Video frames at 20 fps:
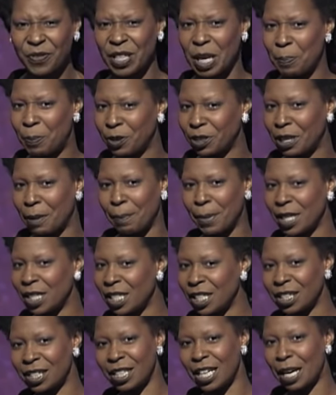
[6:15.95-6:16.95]
and they put their
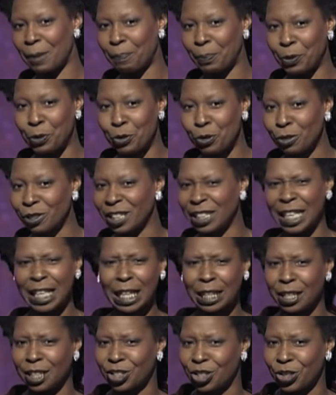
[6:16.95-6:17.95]
money into that pool and they're
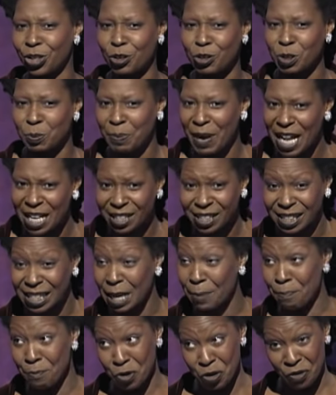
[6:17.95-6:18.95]
clutching those bouts
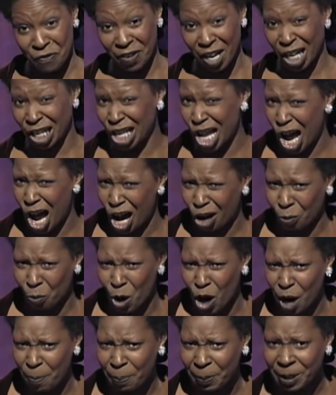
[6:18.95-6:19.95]
and move along,
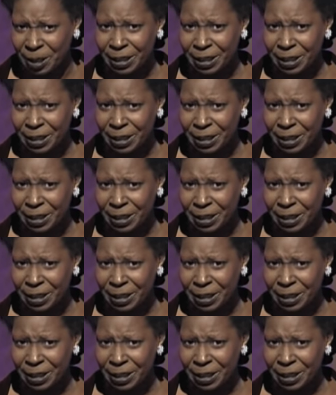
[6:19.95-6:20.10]
whoop.